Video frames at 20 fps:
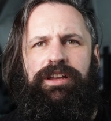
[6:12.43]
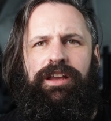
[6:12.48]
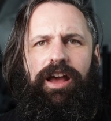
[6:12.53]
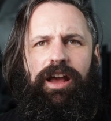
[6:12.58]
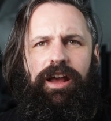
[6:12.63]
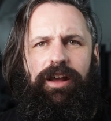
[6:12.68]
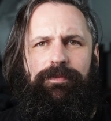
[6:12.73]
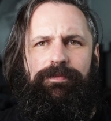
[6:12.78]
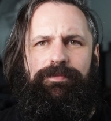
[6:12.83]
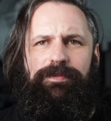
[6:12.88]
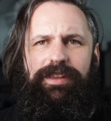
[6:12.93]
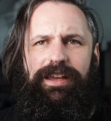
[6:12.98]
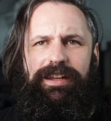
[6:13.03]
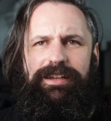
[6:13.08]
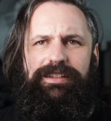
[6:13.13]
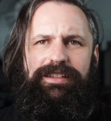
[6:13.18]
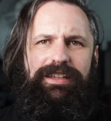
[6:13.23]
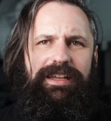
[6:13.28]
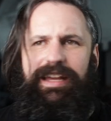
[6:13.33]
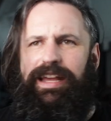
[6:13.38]

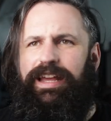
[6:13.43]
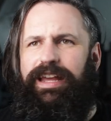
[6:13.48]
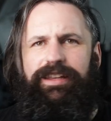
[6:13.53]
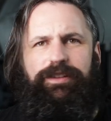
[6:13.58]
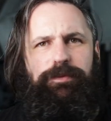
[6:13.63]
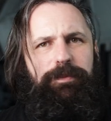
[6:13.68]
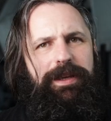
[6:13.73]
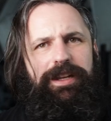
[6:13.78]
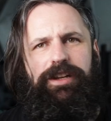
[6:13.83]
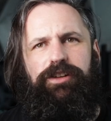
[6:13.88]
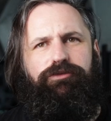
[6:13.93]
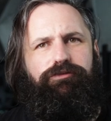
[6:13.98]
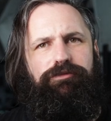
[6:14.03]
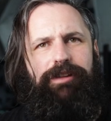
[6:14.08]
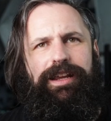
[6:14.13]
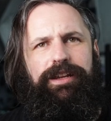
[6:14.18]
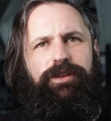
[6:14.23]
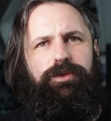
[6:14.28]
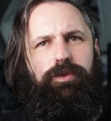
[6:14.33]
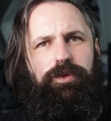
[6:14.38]
And it's been a
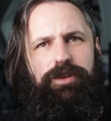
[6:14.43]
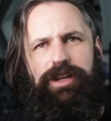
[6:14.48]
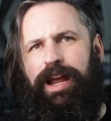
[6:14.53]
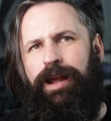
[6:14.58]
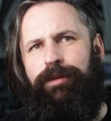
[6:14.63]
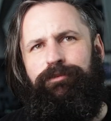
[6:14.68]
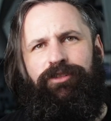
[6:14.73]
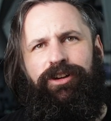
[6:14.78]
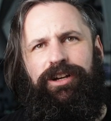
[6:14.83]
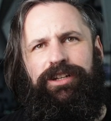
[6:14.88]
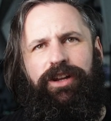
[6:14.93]
great camera,